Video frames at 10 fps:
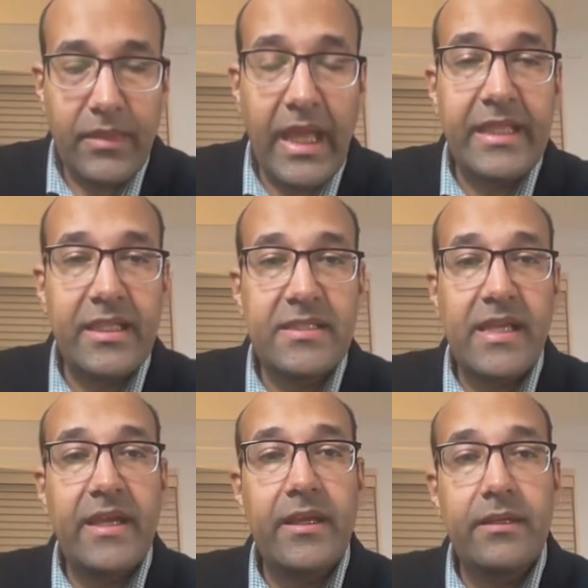And it's
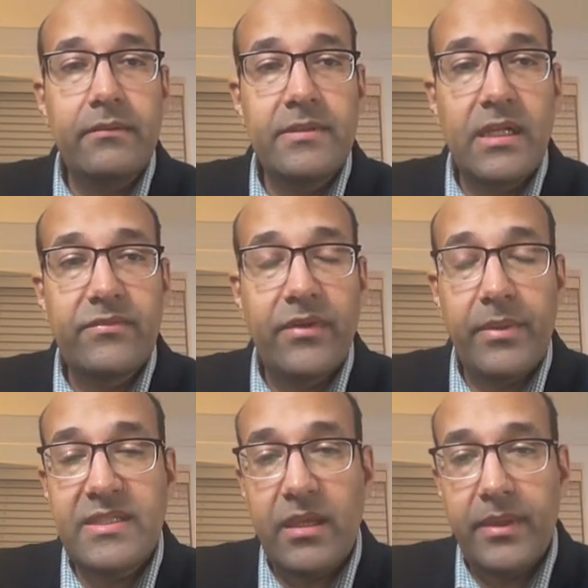a result from
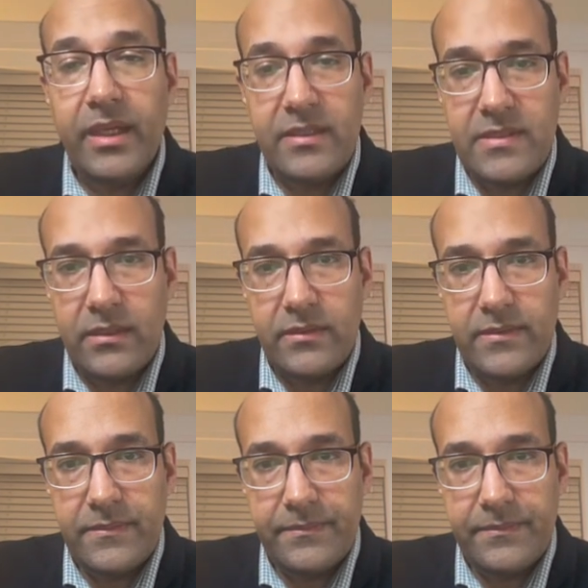ischemic insult.